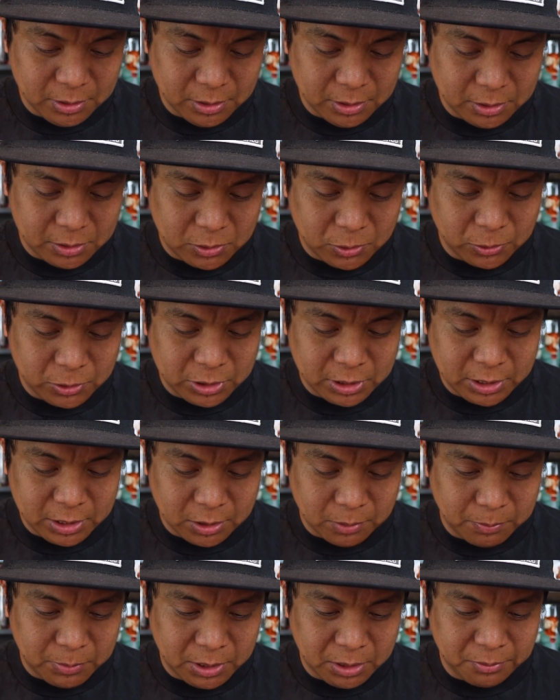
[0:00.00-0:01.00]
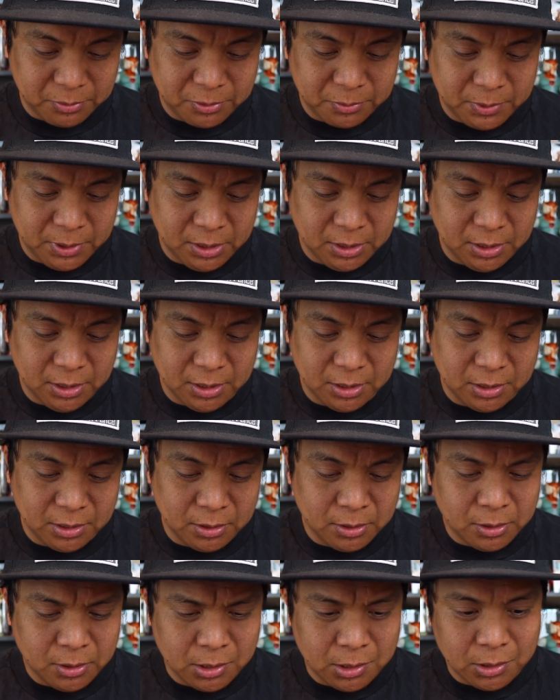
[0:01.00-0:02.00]
Let's go check out Popspedia,
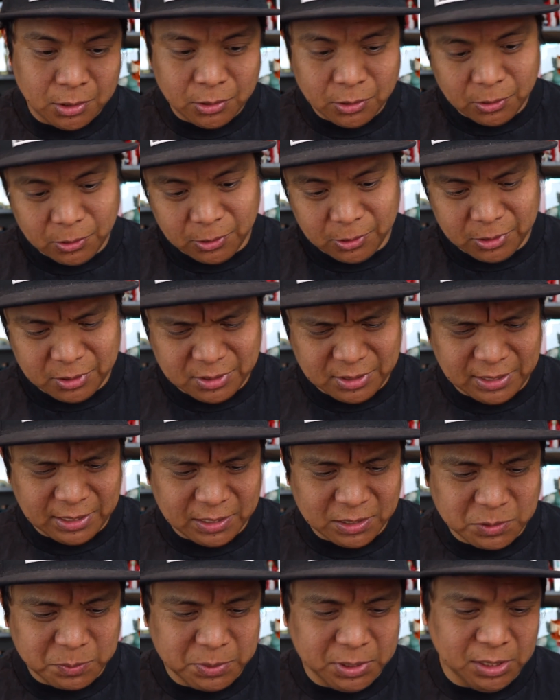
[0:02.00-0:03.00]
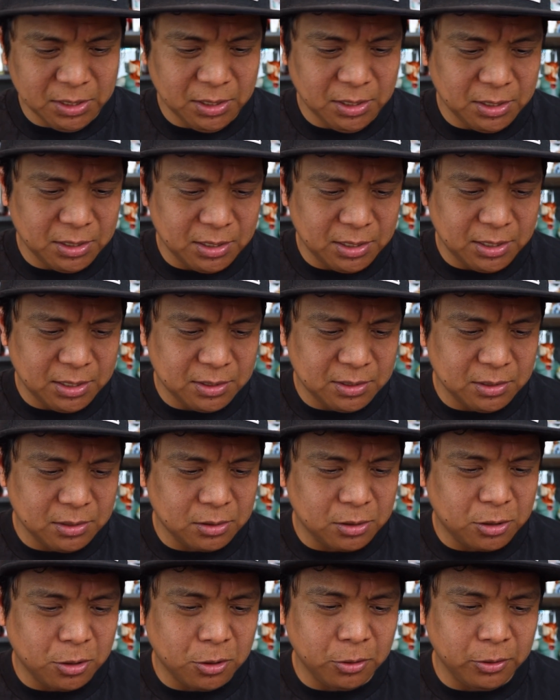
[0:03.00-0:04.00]
or Stashpedia, I guess
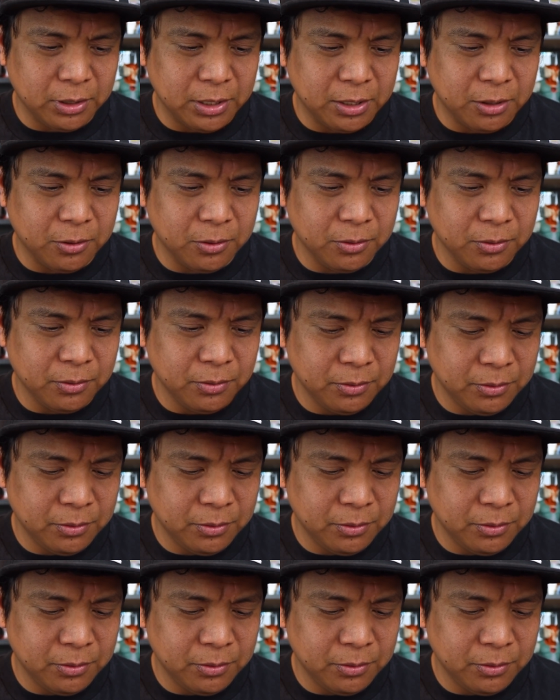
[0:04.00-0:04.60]
it's called now.